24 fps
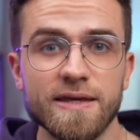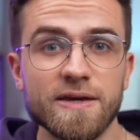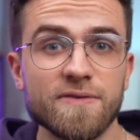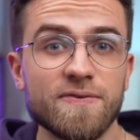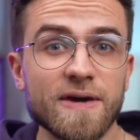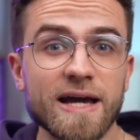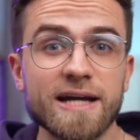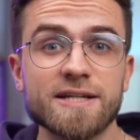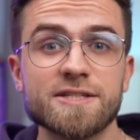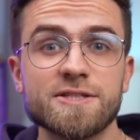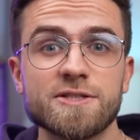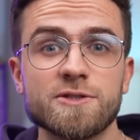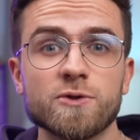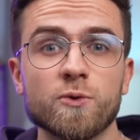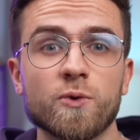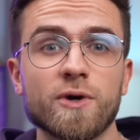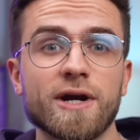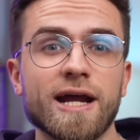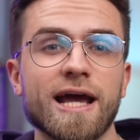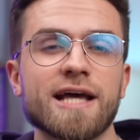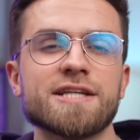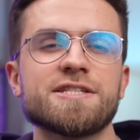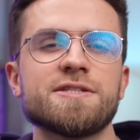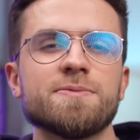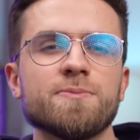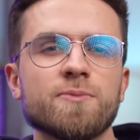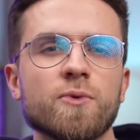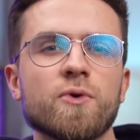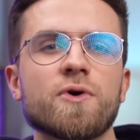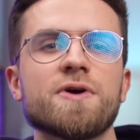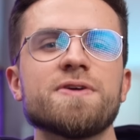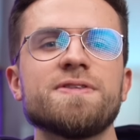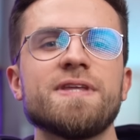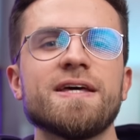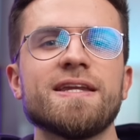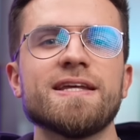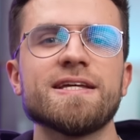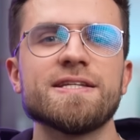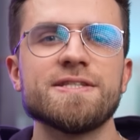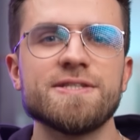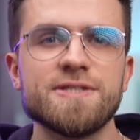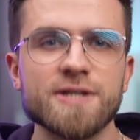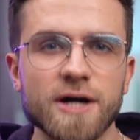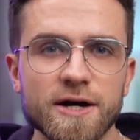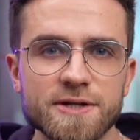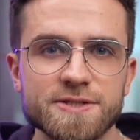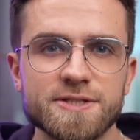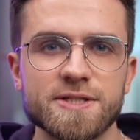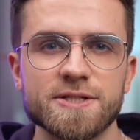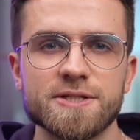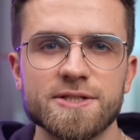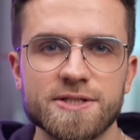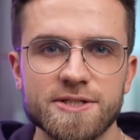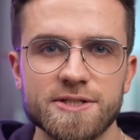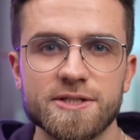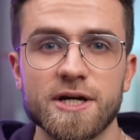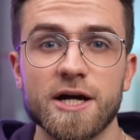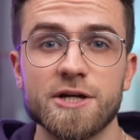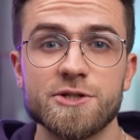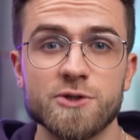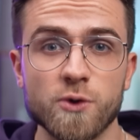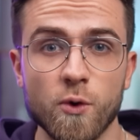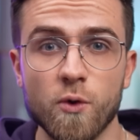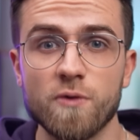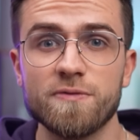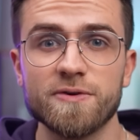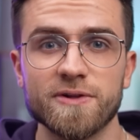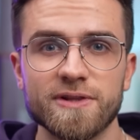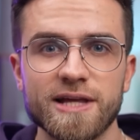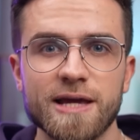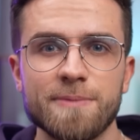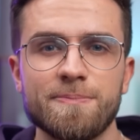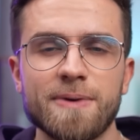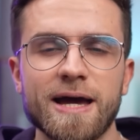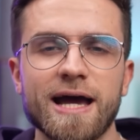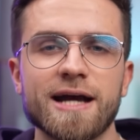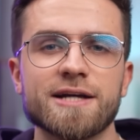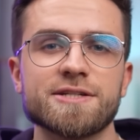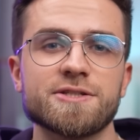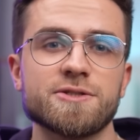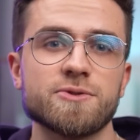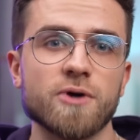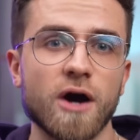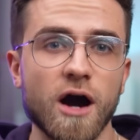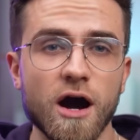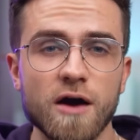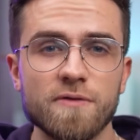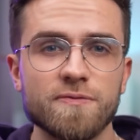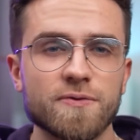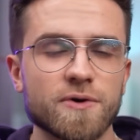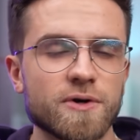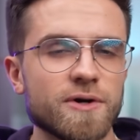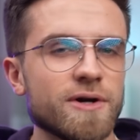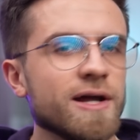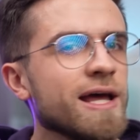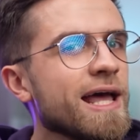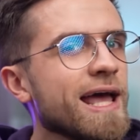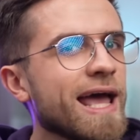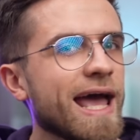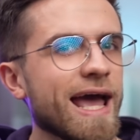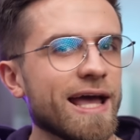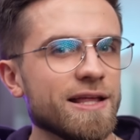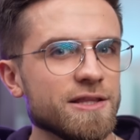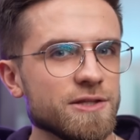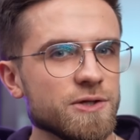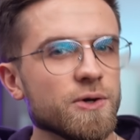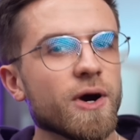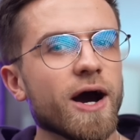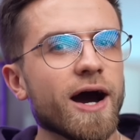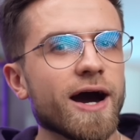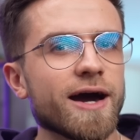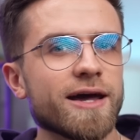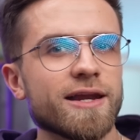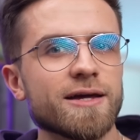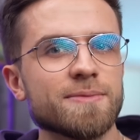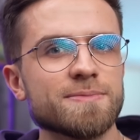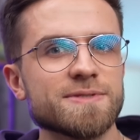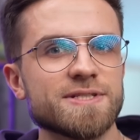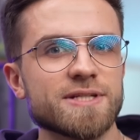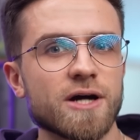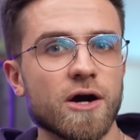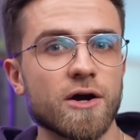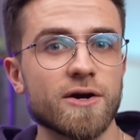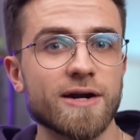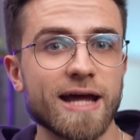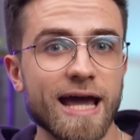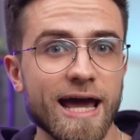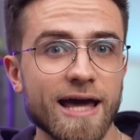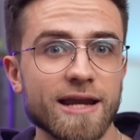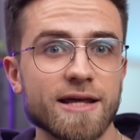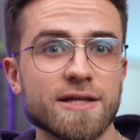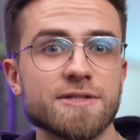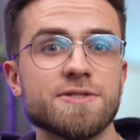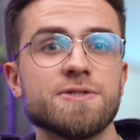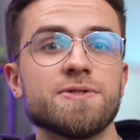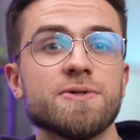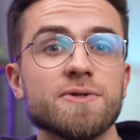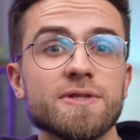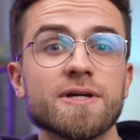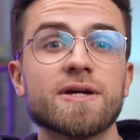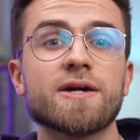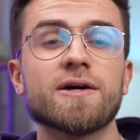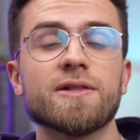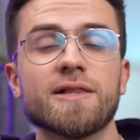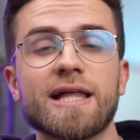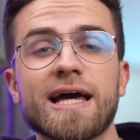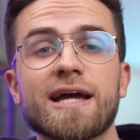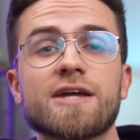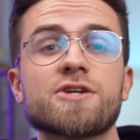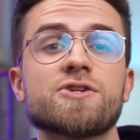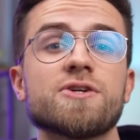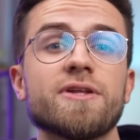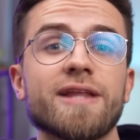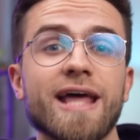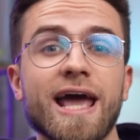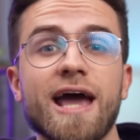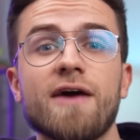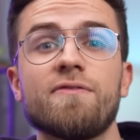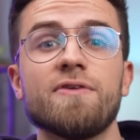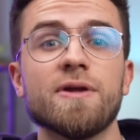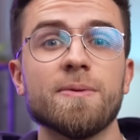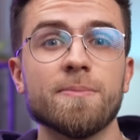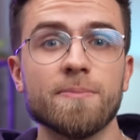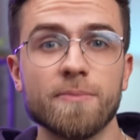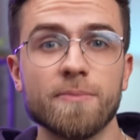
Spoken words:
The effects store has more than a dozen such overlay packs to offer, and new items are added to the collection every